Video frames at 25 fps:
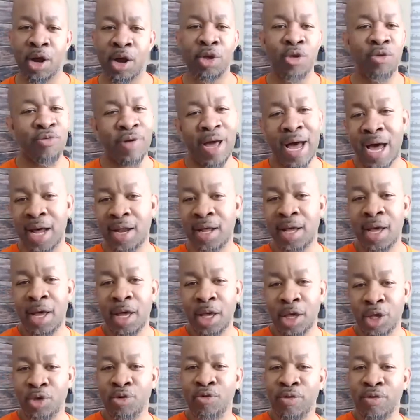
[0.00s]
You've
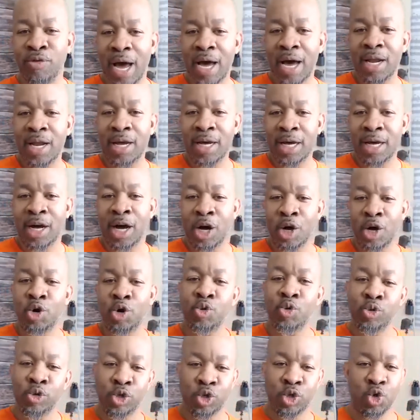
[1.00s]
got a
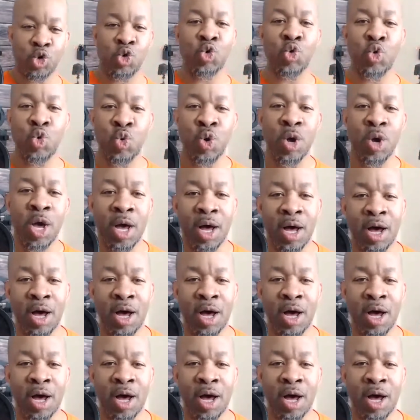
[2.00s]
who's who